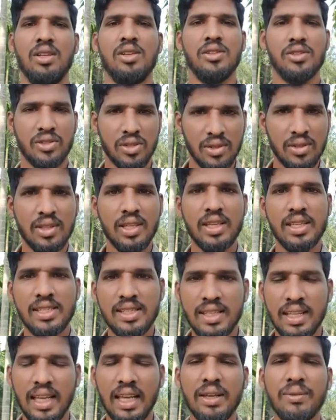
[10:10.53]
So
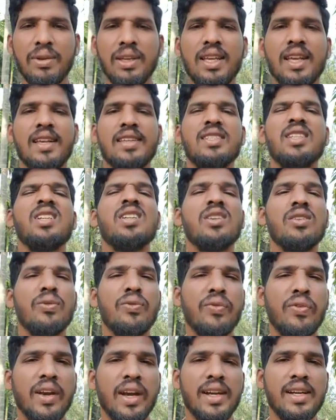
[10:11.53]
these like we can see
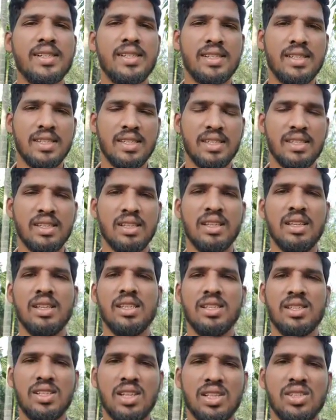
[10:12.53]
different
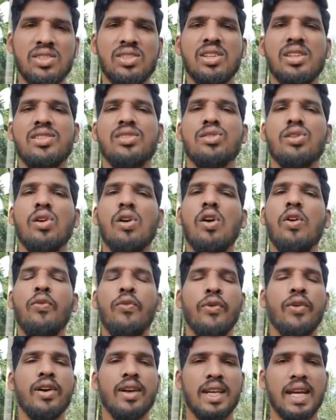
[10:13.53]
structures
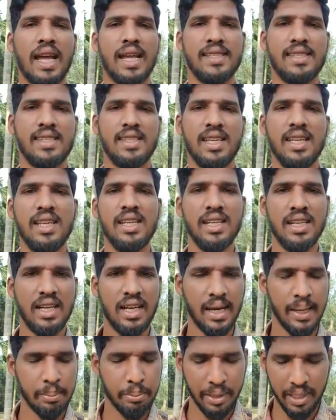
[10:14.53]
of grass in
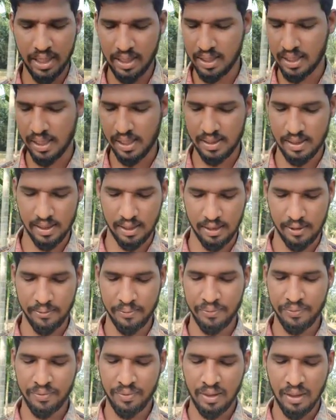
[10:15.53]
temperate grassland.
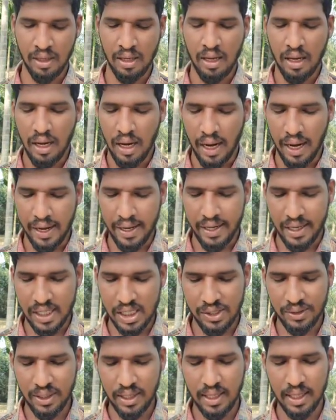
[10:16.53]
And
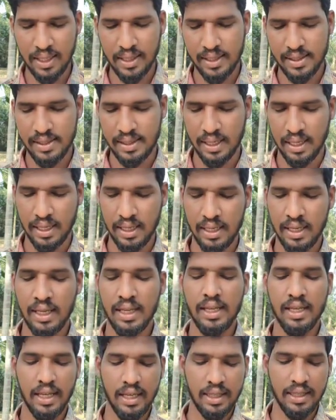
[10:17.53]
next one here they say,
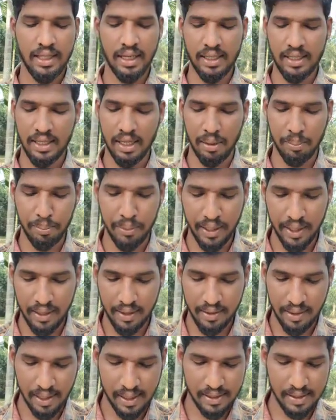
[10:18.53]
in the
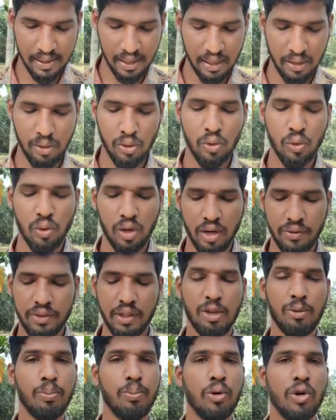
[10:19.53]
temperate grassland, one of
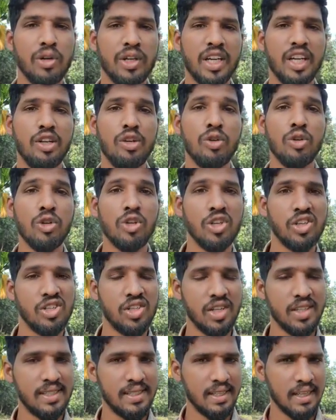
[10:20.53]
the important
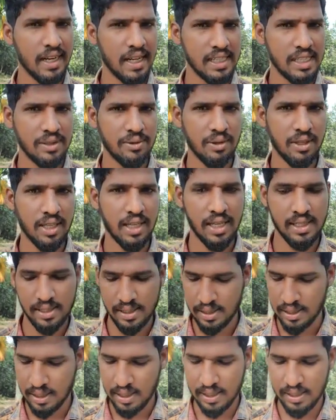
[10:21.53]
nutritious grass we can
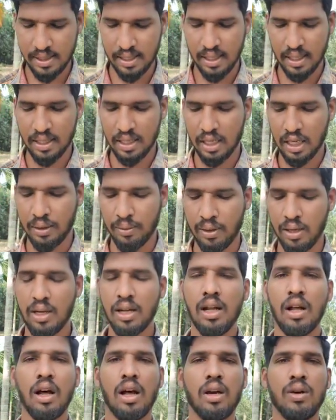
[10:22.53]
see, that is here they given
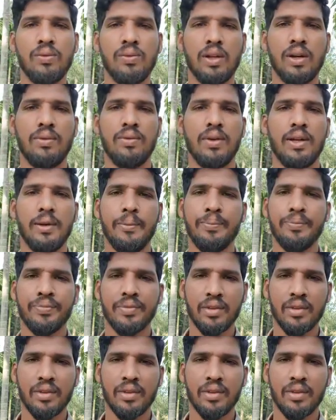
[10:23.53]
alfalfa.